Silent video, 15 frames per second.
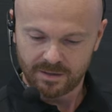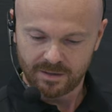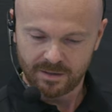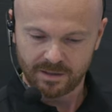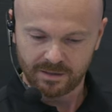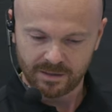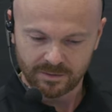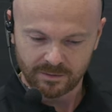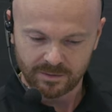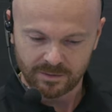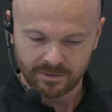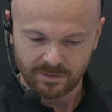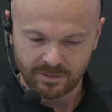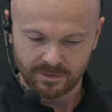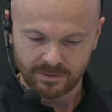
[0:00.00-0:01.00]
All right, this
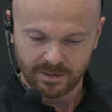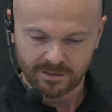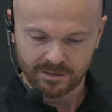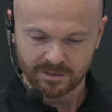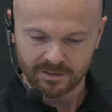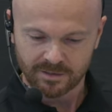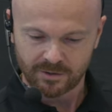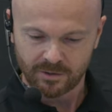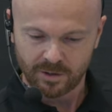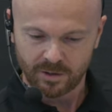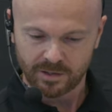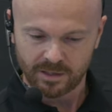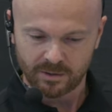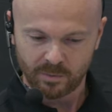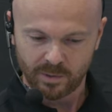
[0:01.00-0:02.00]
one doesn't
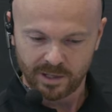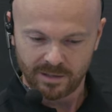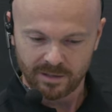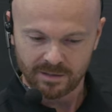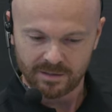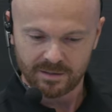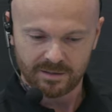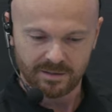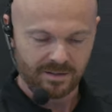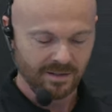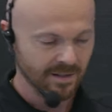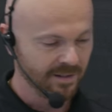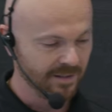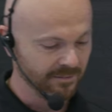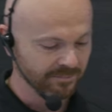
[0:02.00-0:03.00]
scroll that well.
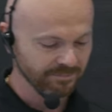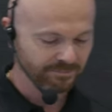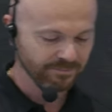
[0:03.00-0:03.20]
All right.